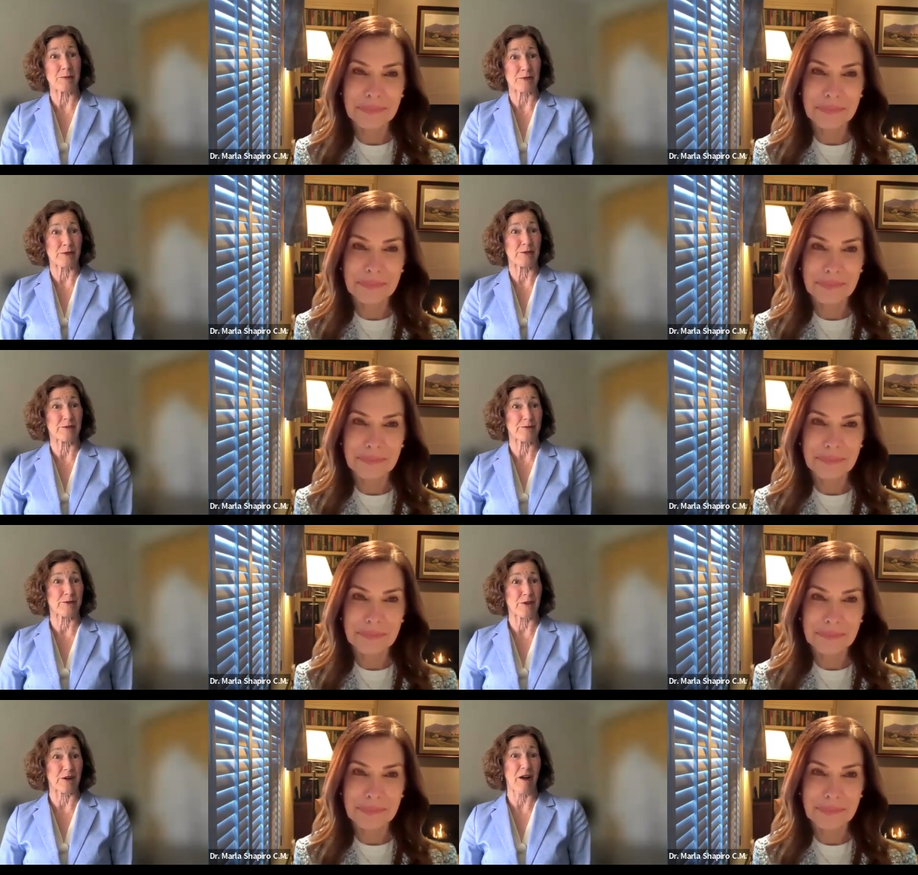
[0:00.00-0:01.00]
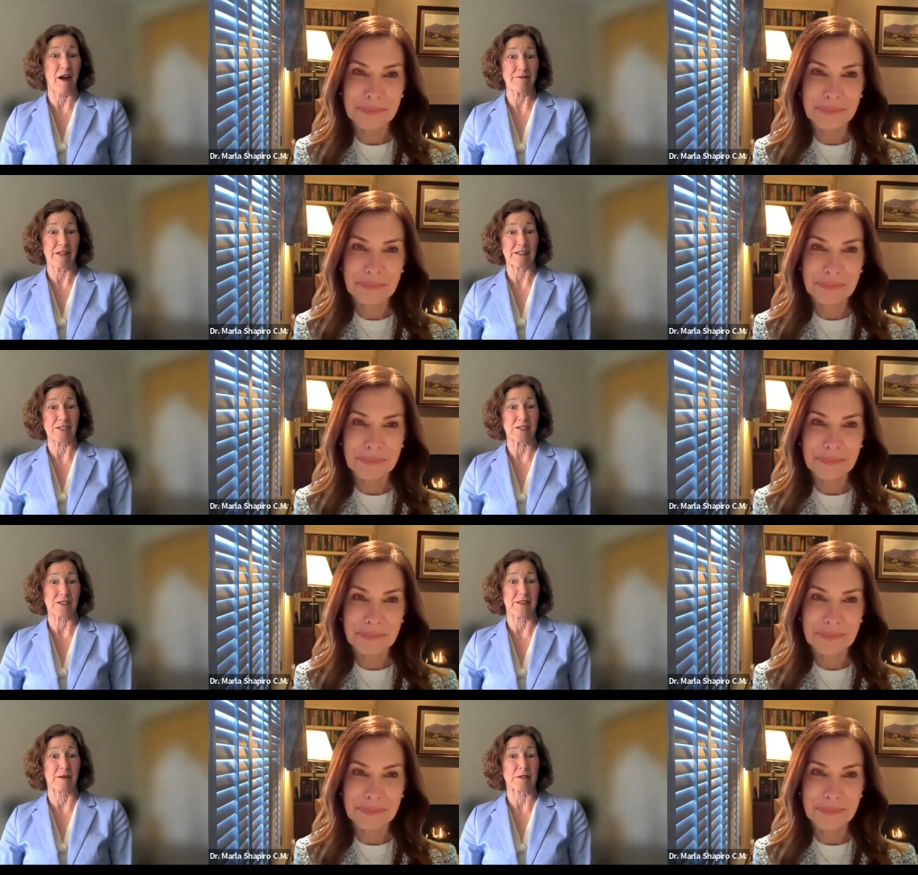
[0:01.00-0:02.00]
Speaker 1: A approved for hot flashes,
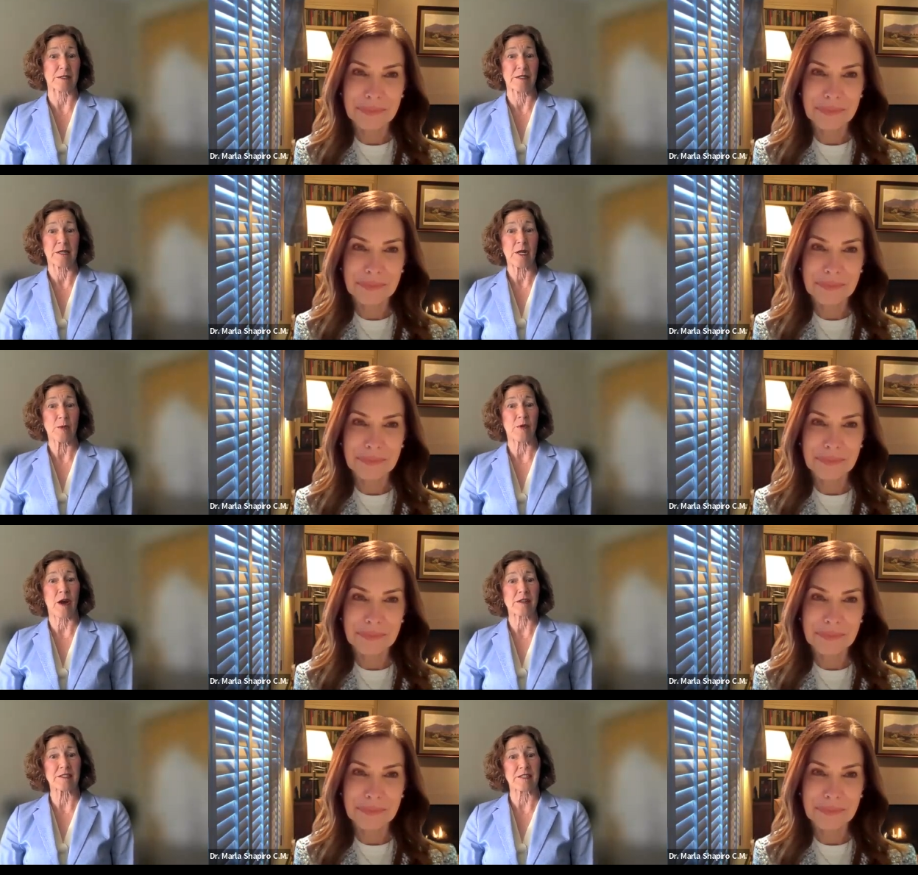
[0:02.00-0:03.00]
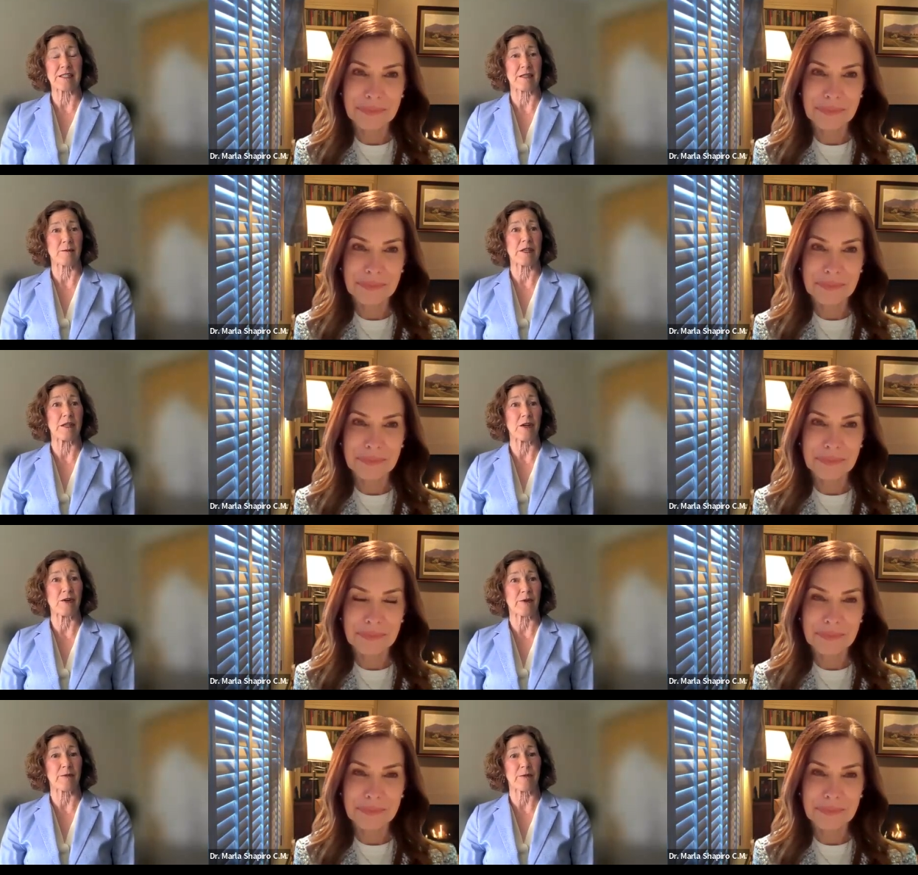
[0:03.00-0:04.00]
and that was paroxetine. And we know
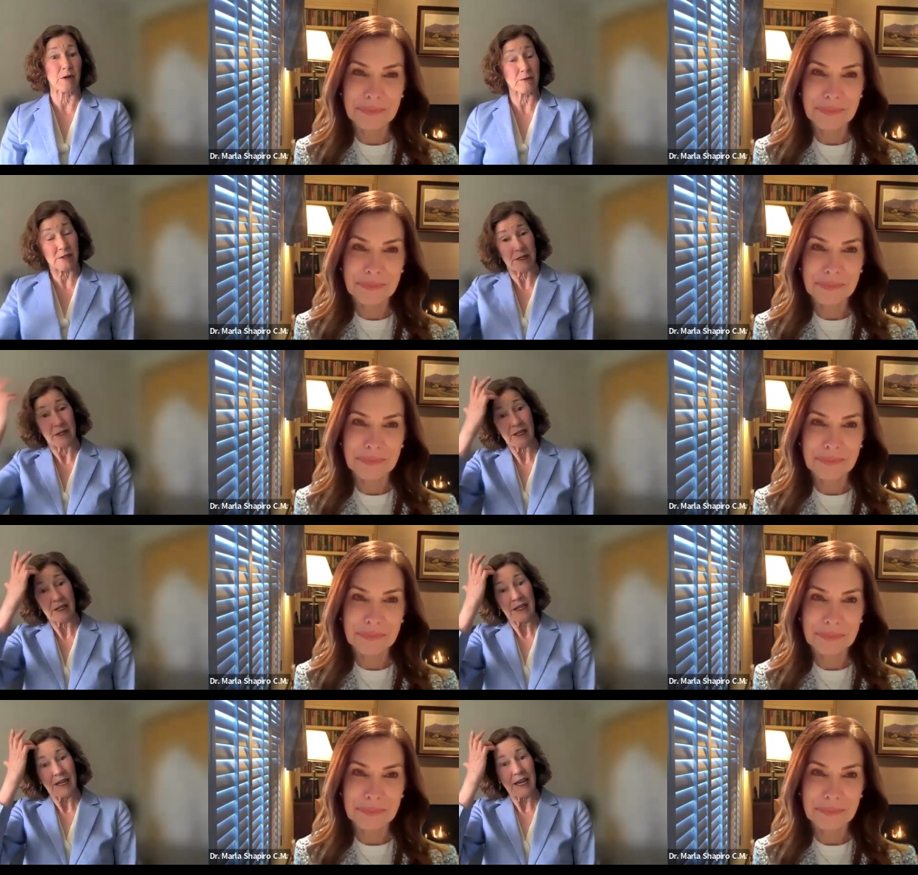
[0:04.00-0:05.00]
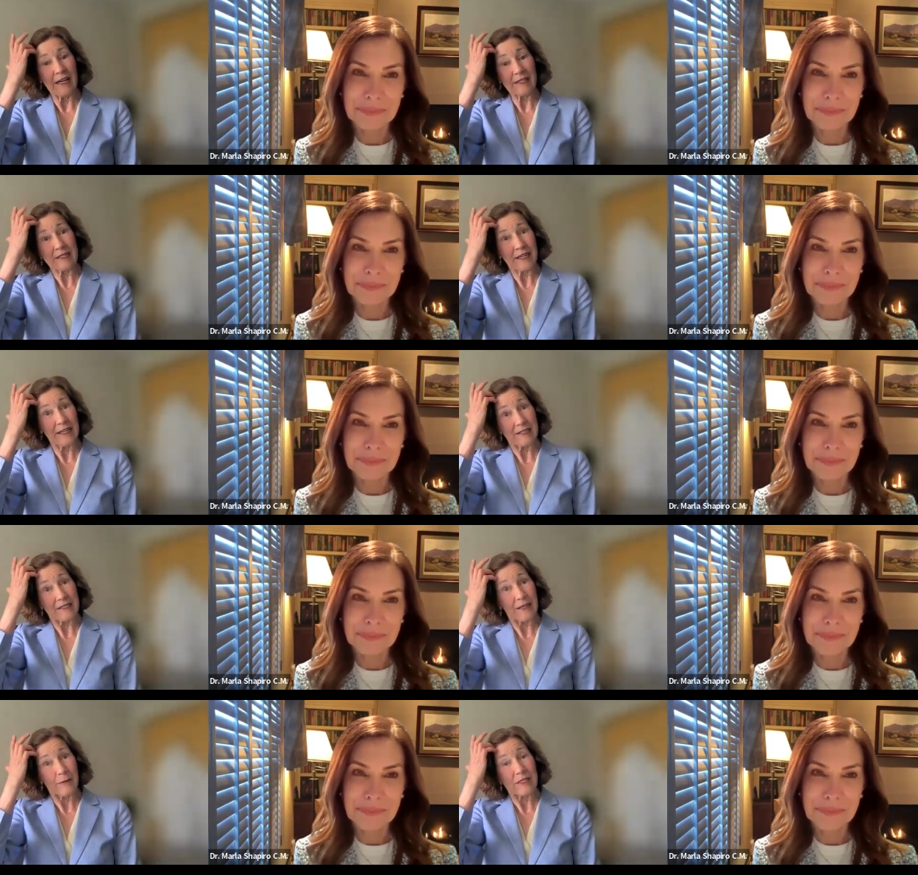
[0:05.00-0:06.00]
from those Uh,
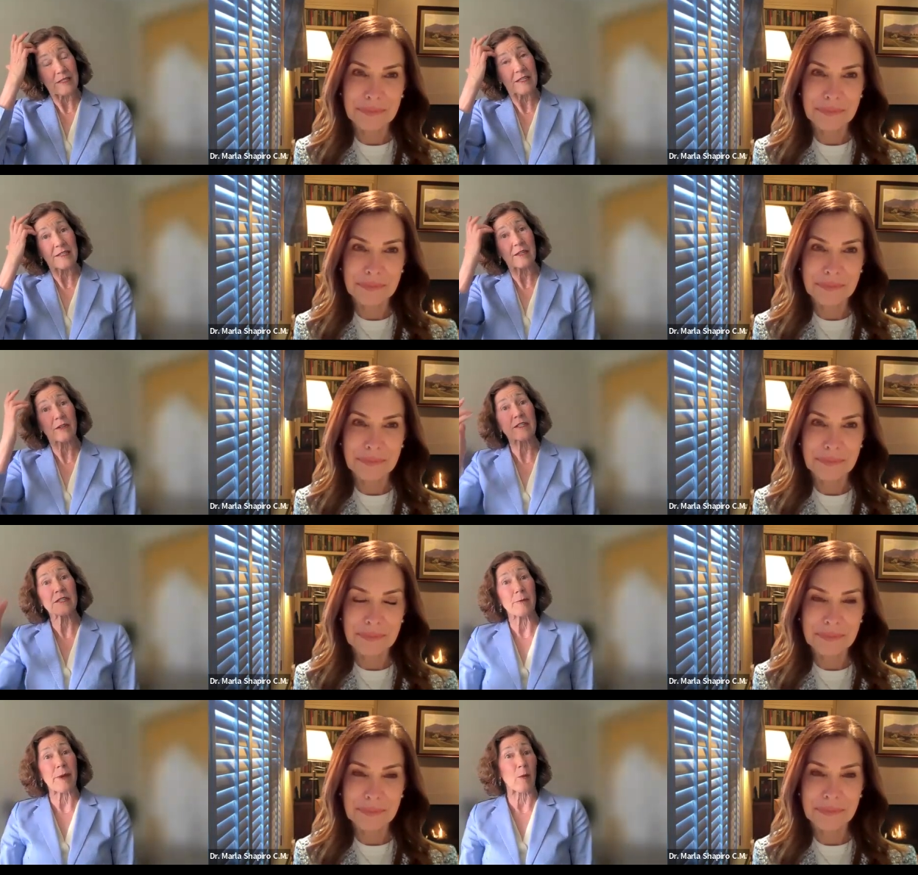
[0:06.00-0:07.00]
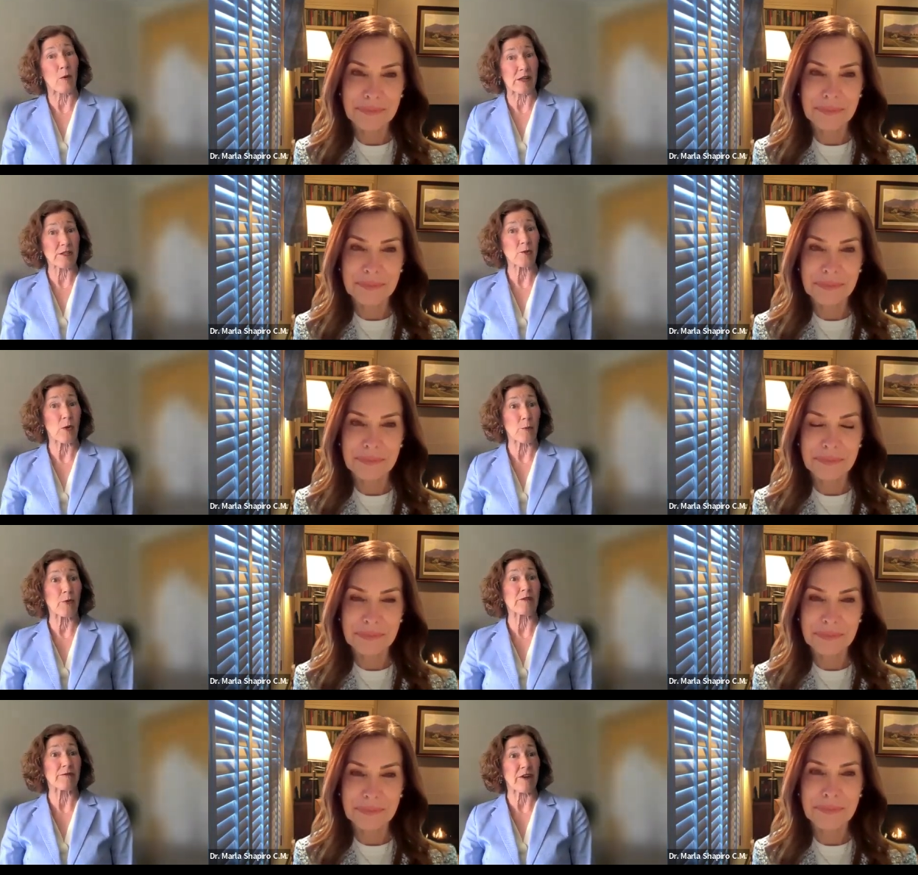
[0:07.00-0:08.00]
studies that we see a decrease of about one to one
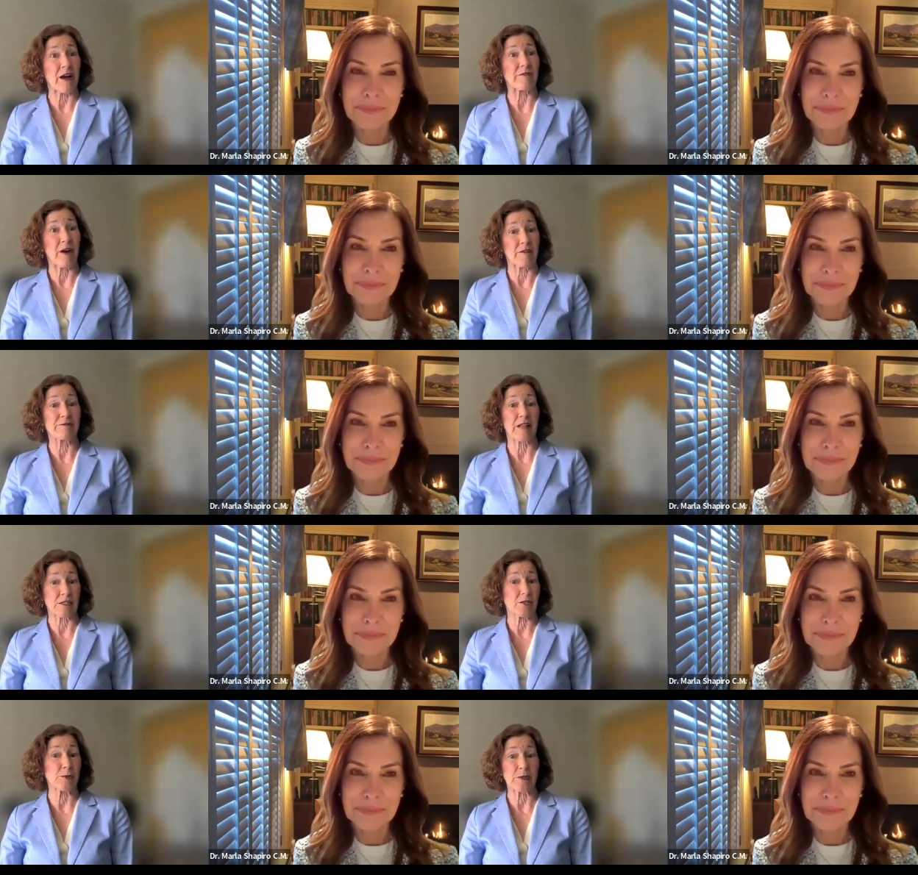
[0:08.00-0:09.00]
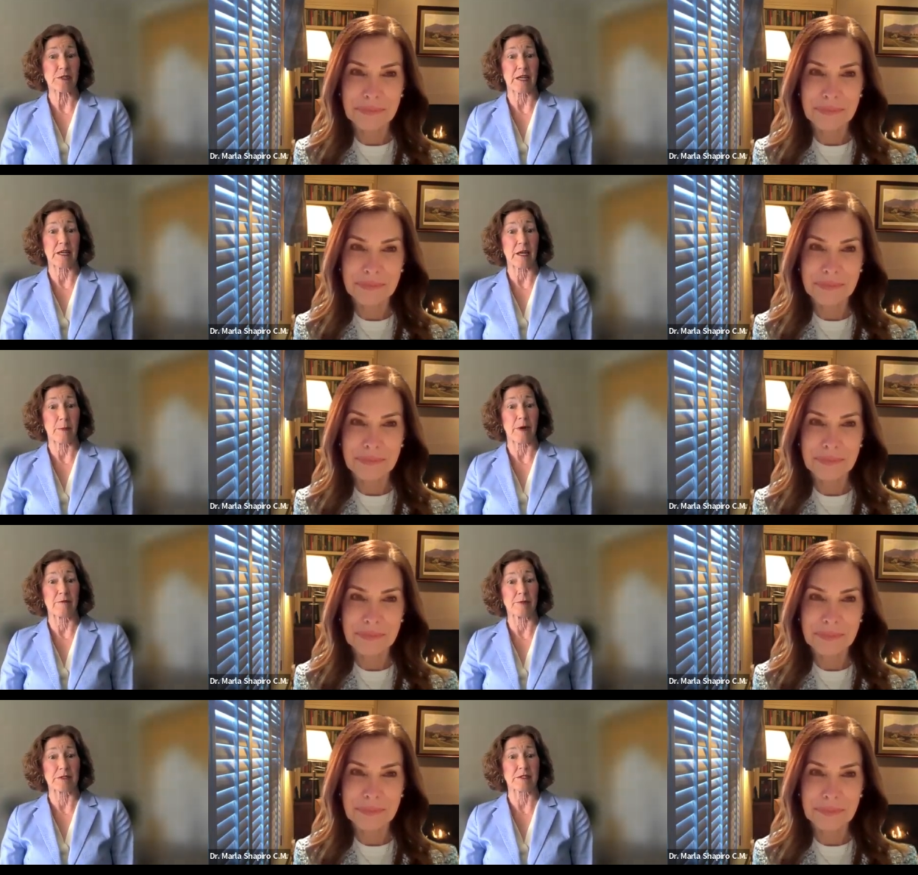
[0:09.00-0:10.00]
point five hot flashes per day
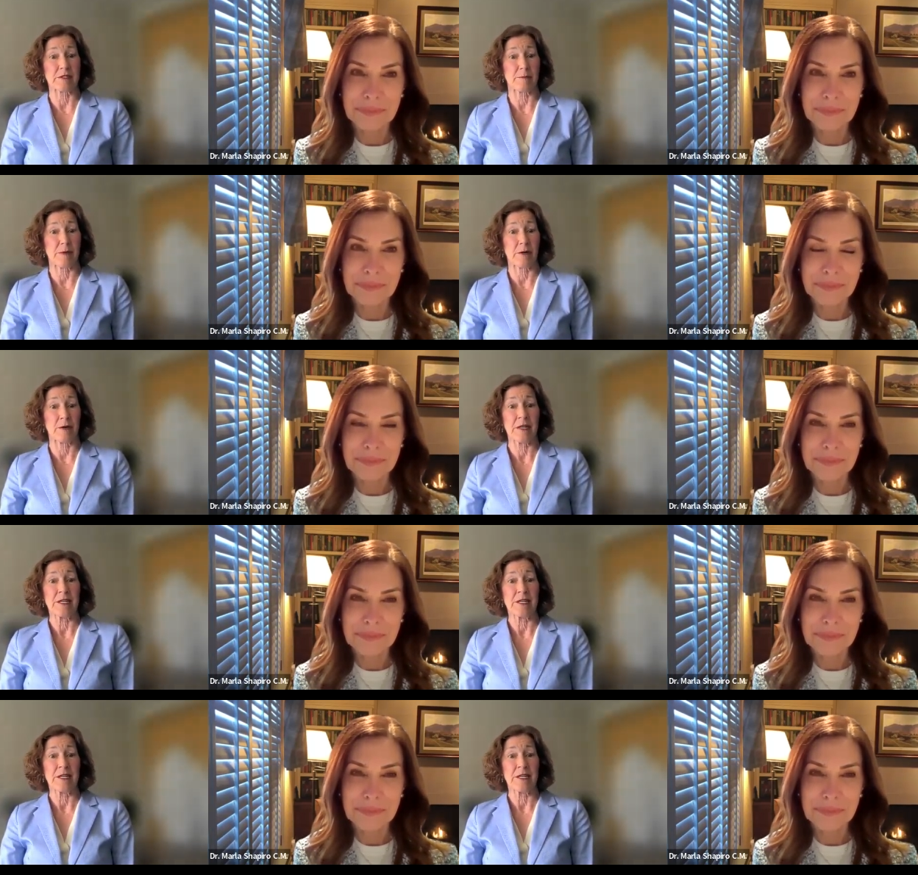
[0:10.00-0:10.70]
above placebo.